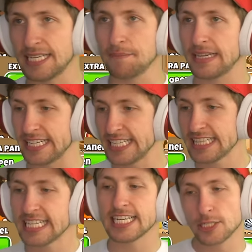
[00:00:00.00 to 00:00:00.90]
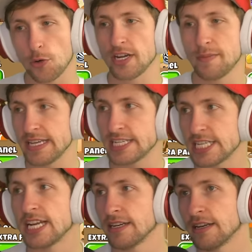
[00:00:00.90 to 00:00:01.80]
immediately is going to be
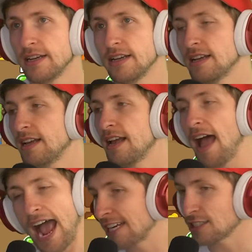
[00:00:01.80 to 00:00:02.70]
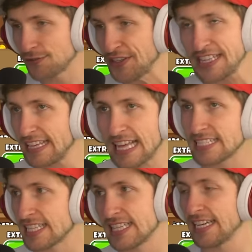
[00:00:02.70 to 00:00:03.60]
insane. I just feel like
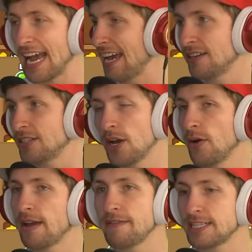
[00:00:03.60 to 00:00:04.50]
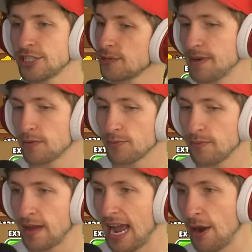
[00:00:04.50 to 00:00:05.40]
that's a thing. I don't know if it's just been
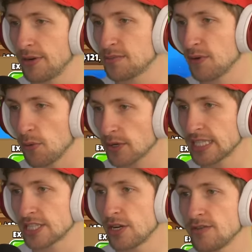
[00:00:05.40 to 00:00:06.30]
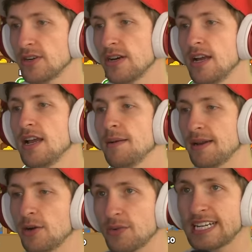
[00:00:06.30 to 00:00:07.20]
how it's been working so far,
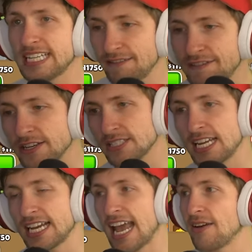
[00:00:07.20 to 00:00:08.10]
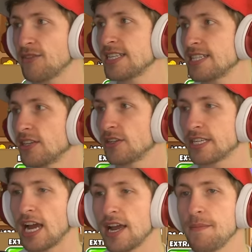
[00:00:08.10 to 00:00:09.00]
but it really feels like every single
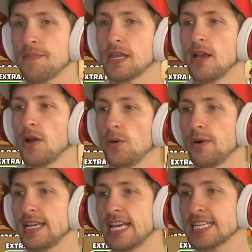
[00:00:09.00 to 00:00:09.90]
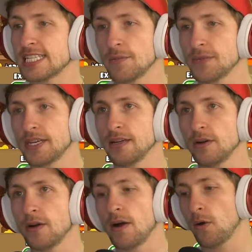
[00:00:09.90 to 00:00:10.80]
time we get something
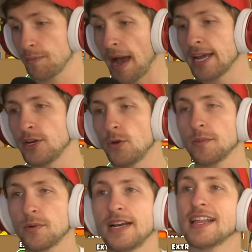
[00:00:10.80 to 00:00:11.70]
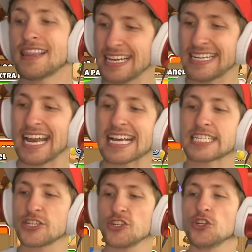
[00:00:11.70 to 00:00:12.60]
or buy a new upgrade, the
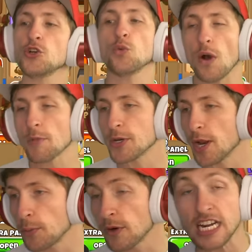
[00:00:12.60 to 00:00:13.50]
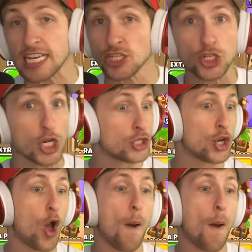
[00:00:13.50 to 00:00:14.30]
next new weapon upgrade is just